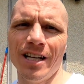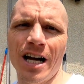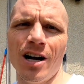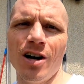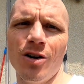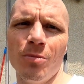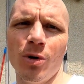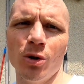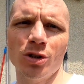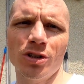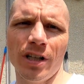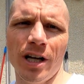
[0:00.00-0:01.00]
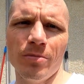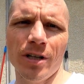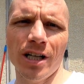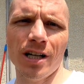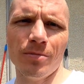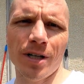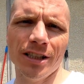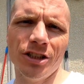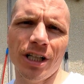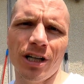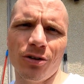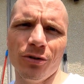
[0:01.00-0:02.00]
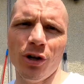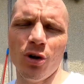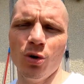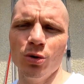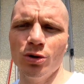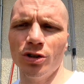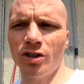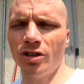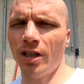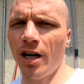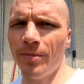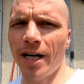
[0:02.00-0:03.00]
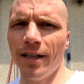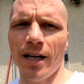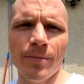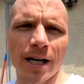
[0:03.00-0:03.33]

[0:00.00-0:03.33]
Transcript: Now, anybody on my channel knows I'm